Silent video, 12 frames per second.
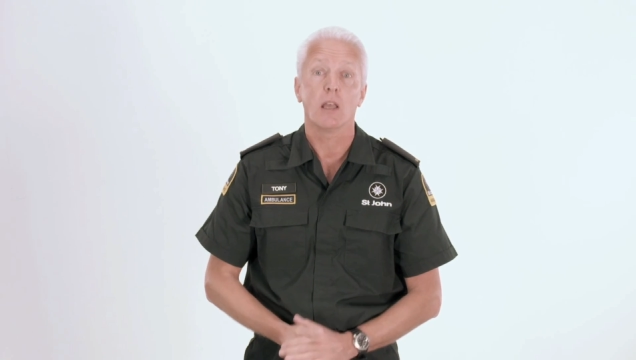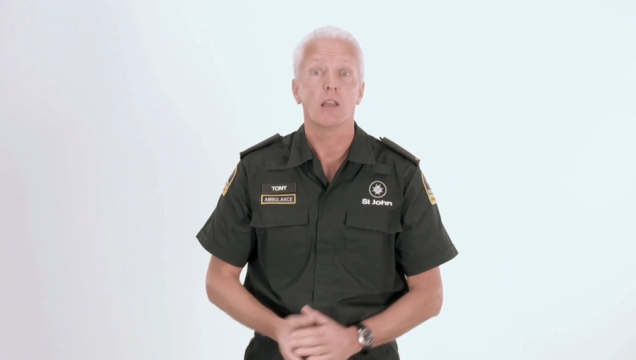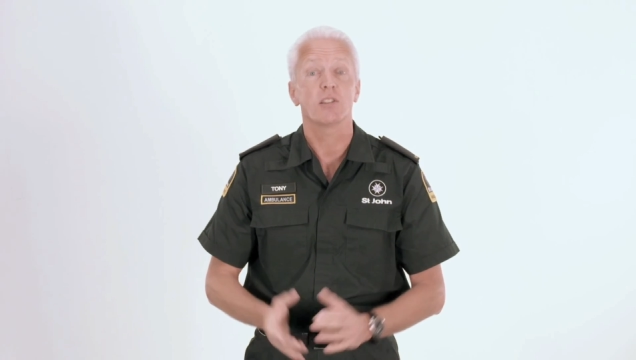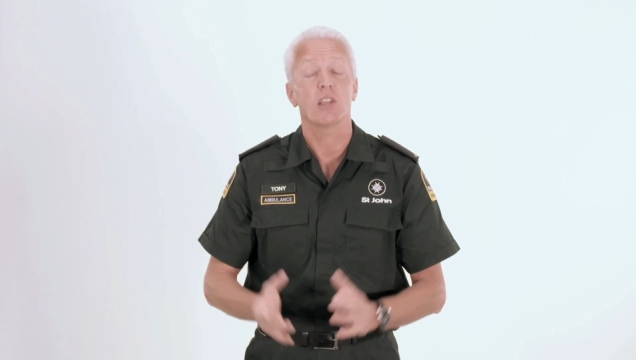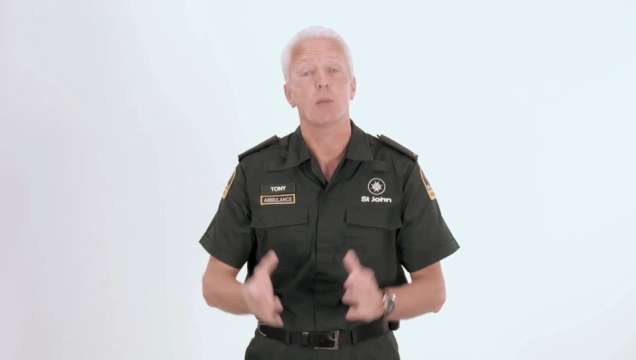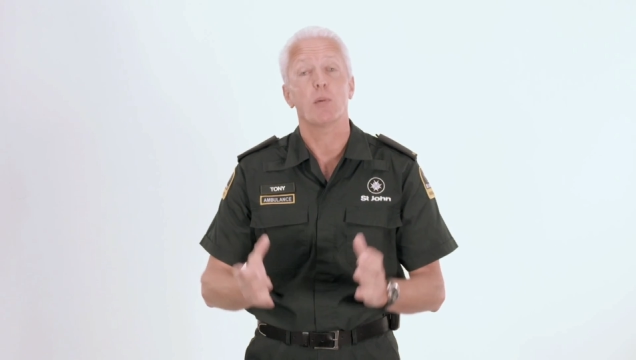
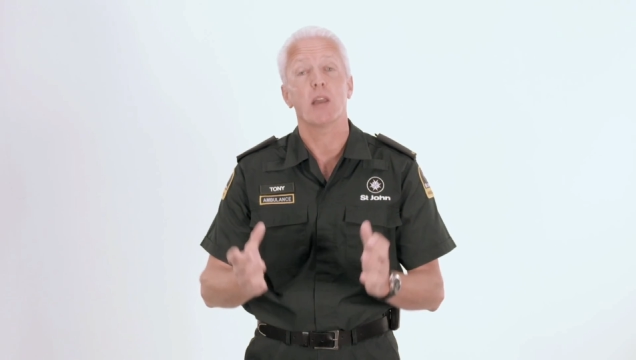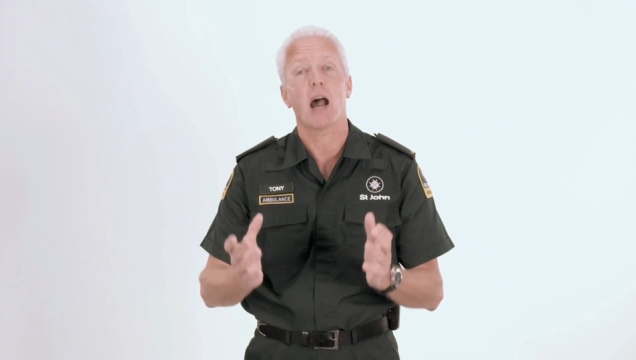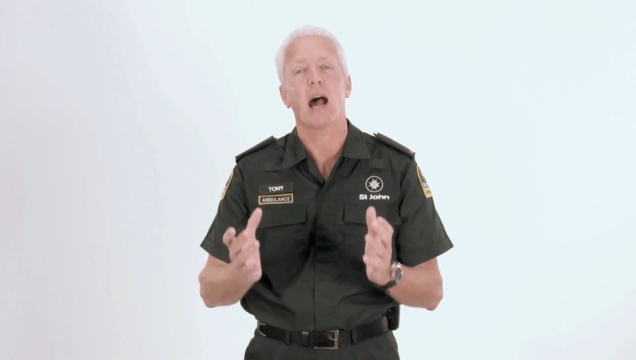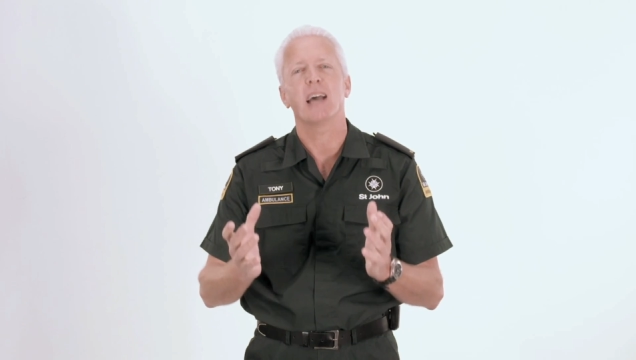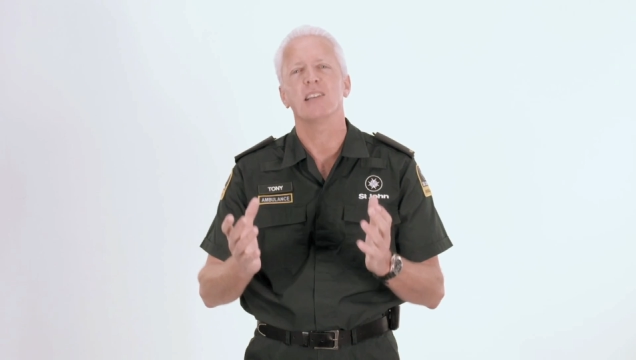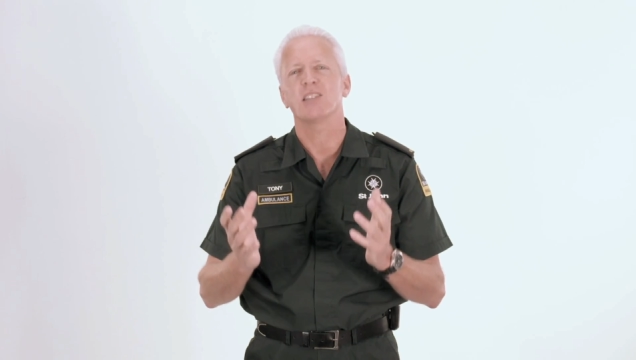
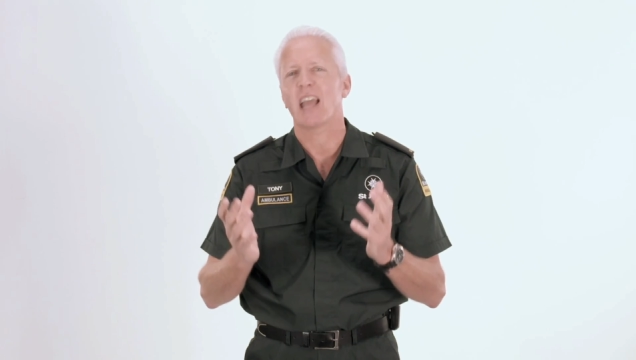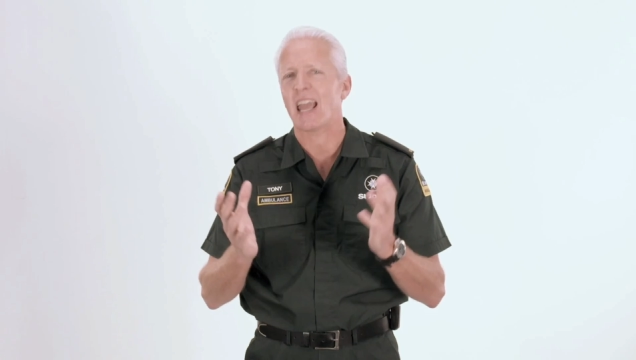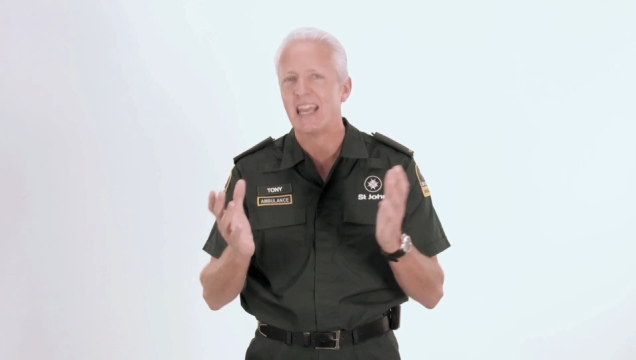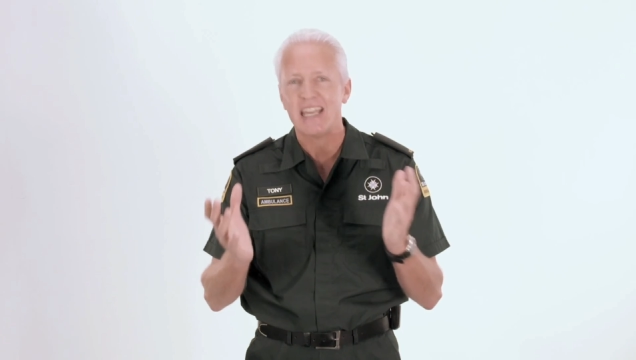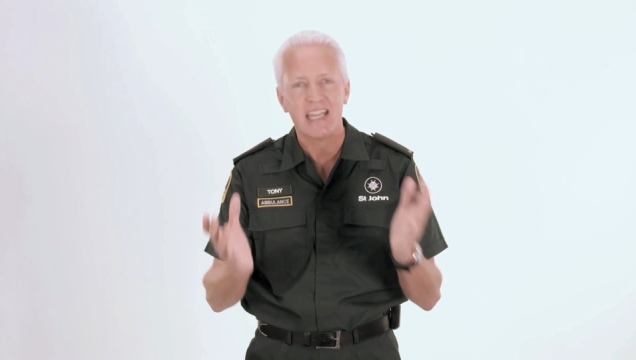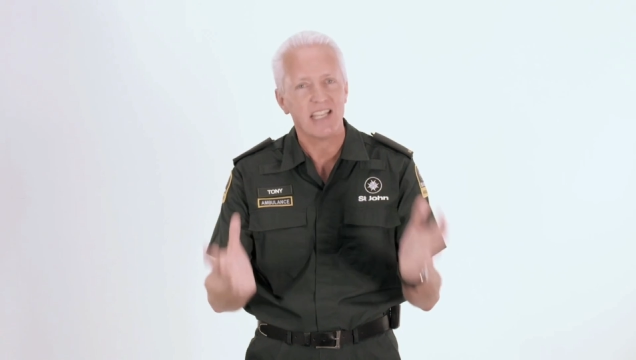CPR is
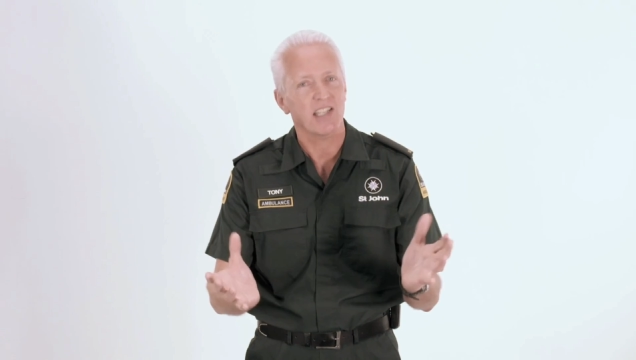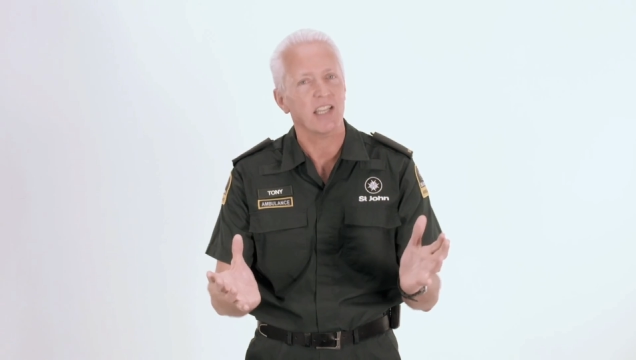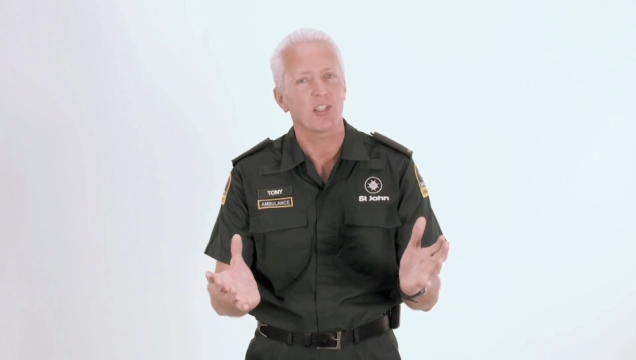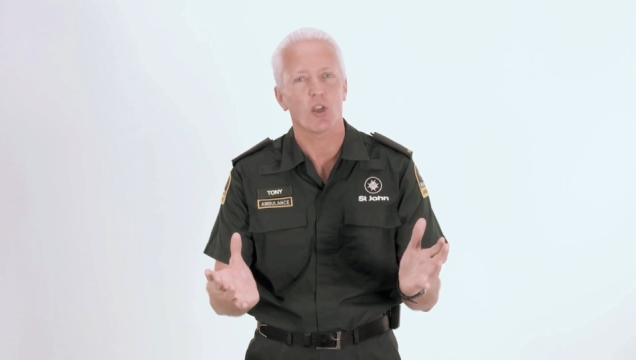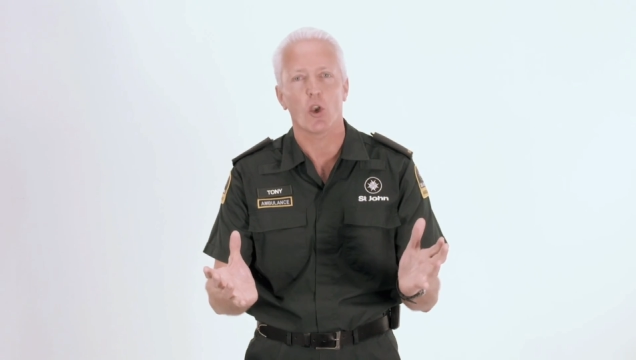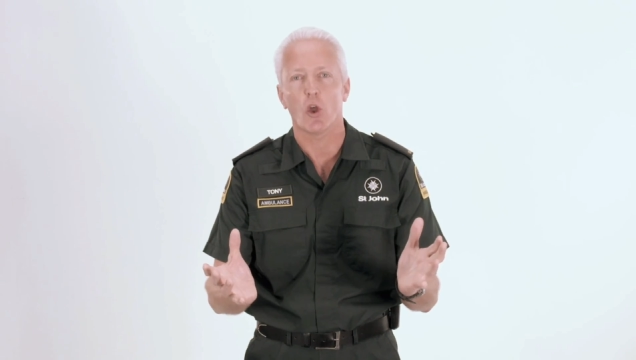easy
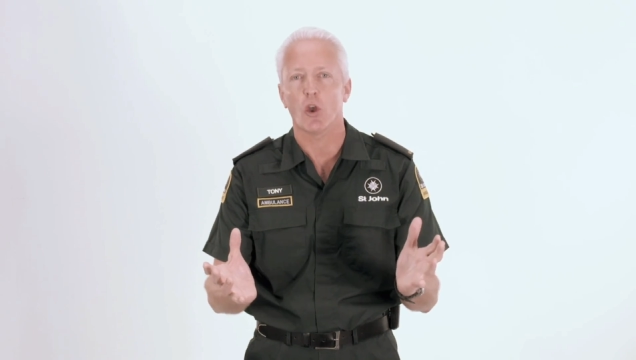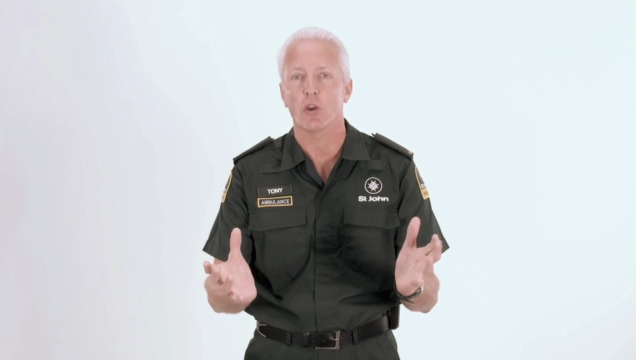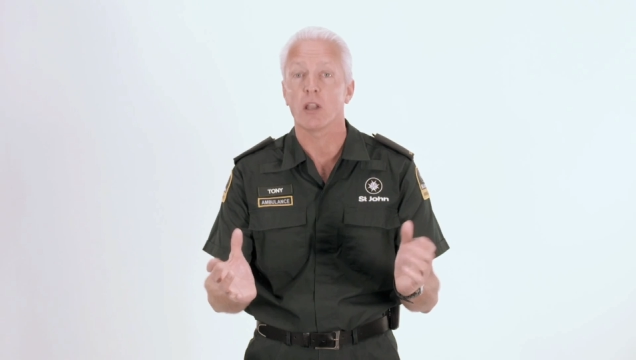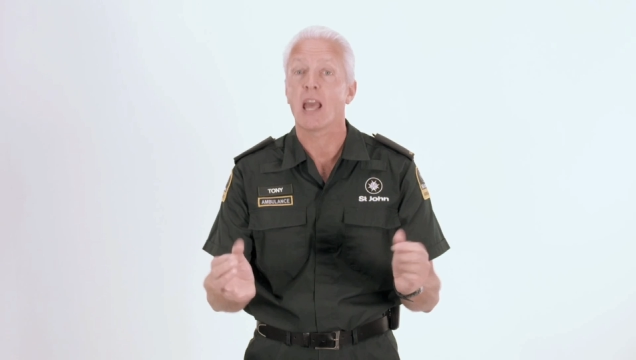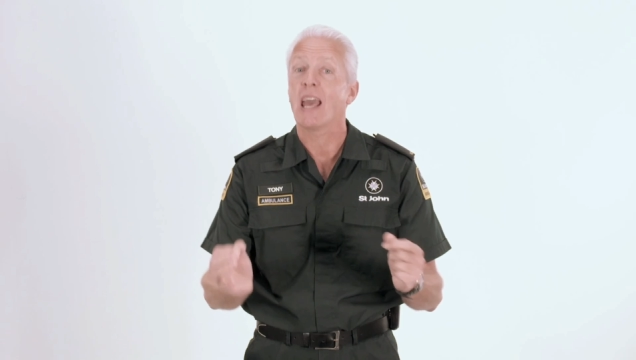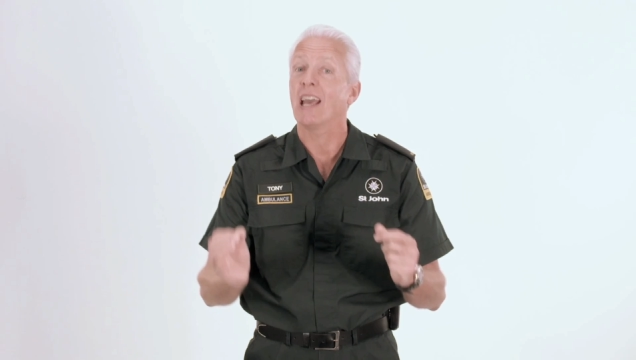to learn,